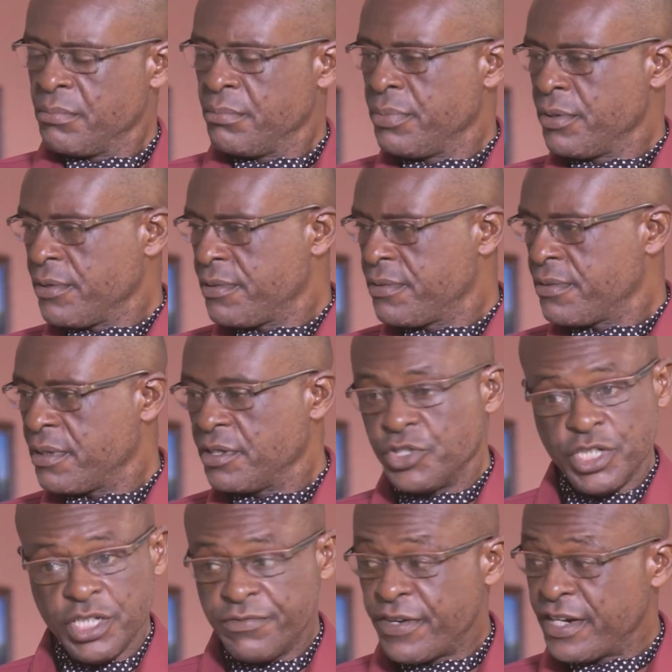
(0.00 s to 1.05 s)
Both
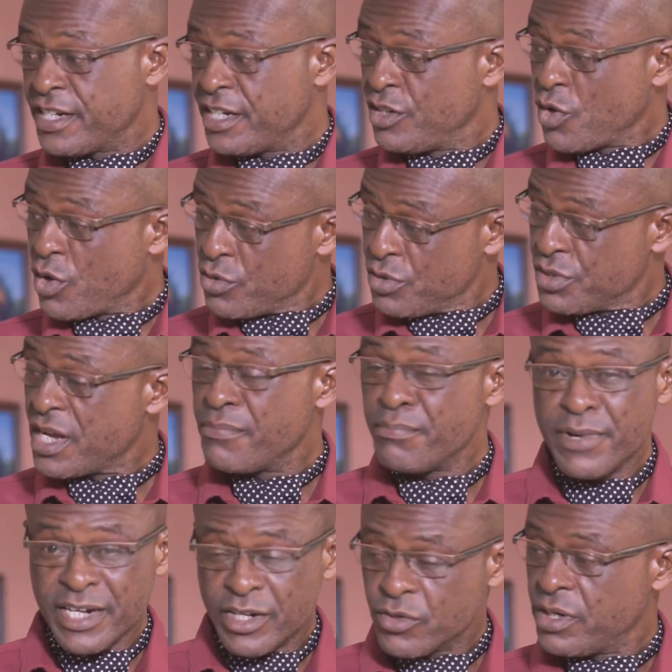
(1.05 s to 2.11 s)
Chief and the donors are
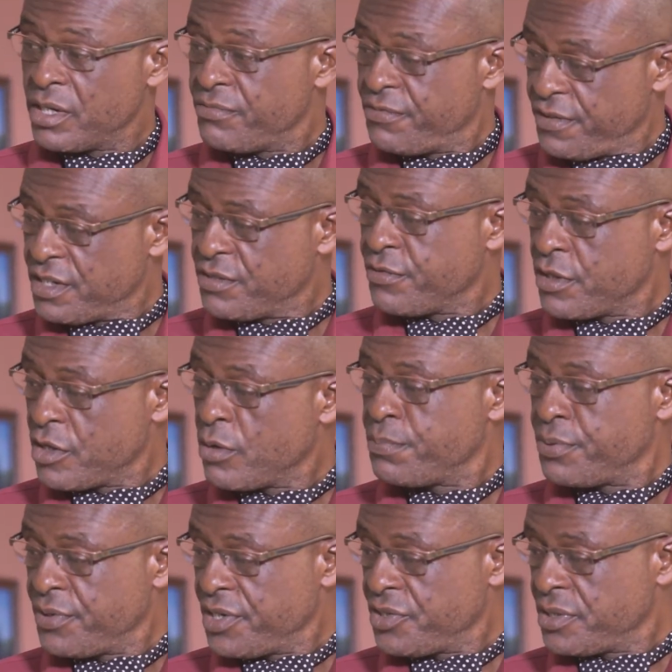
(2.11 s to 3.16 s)
medically fit for the
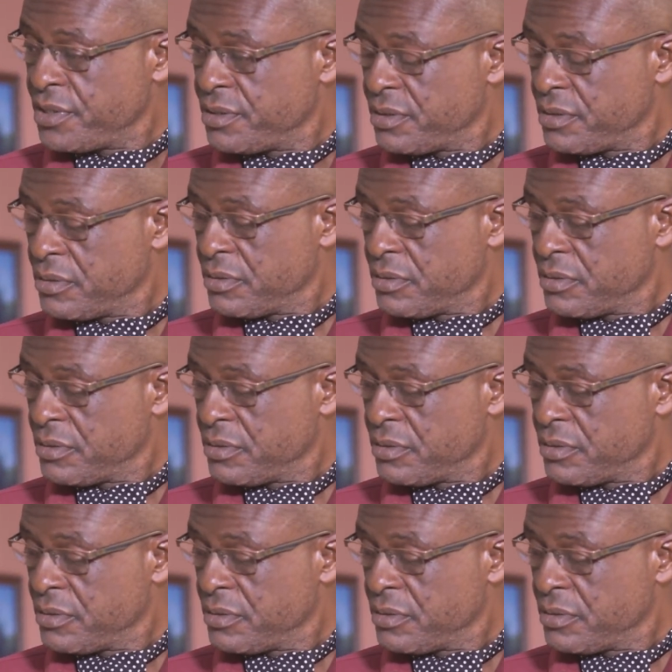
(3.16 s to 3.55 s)
operation.